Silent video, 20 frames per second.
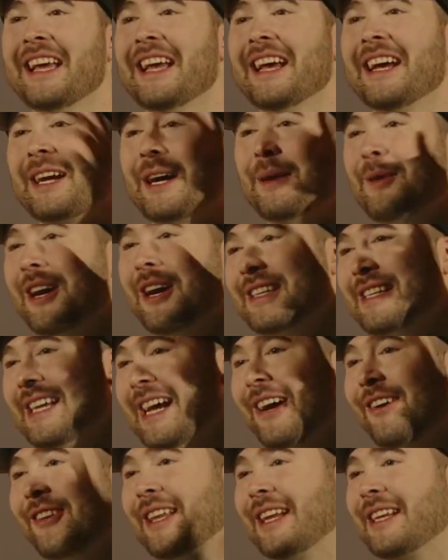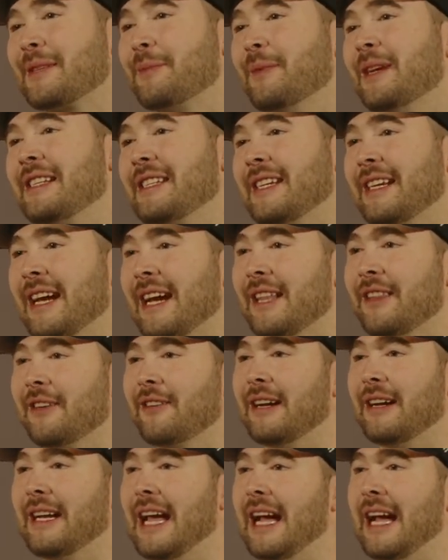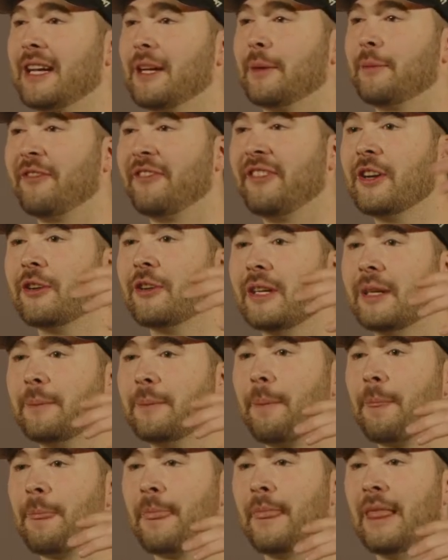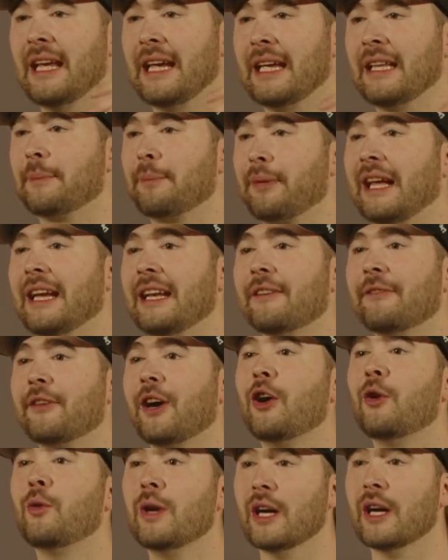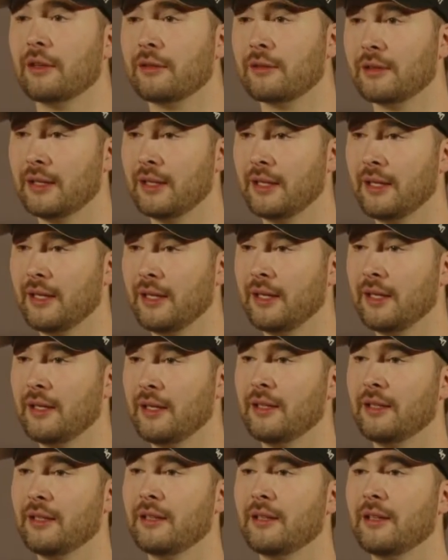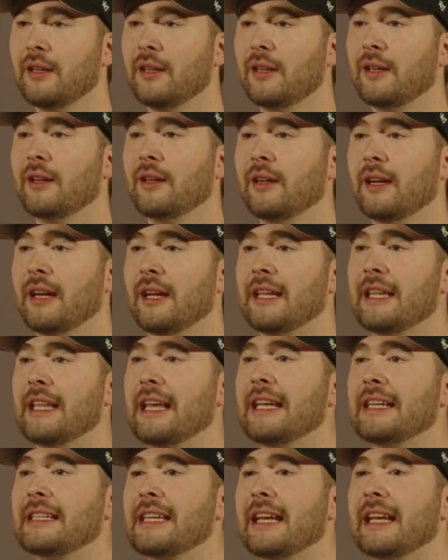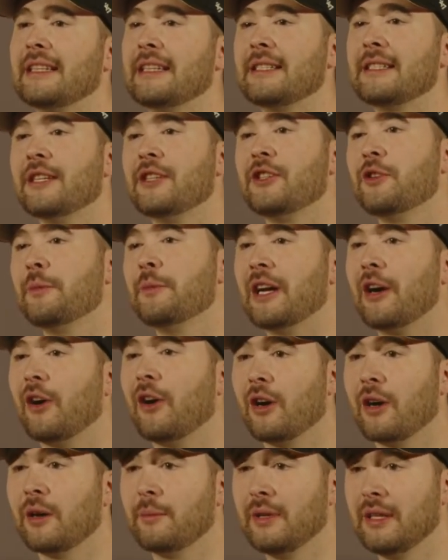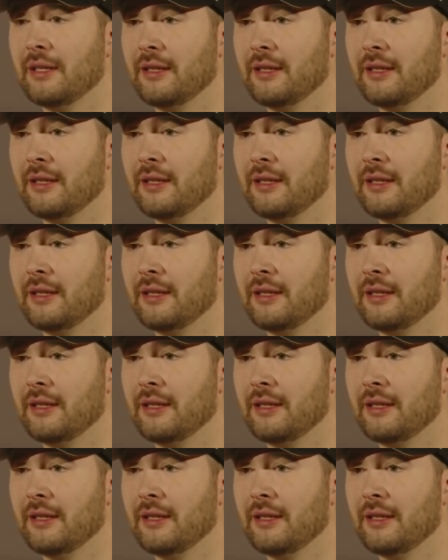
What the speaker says: come on down, let us meet together at Hakaphirim in the plain of Ono. And they intended to do me harm.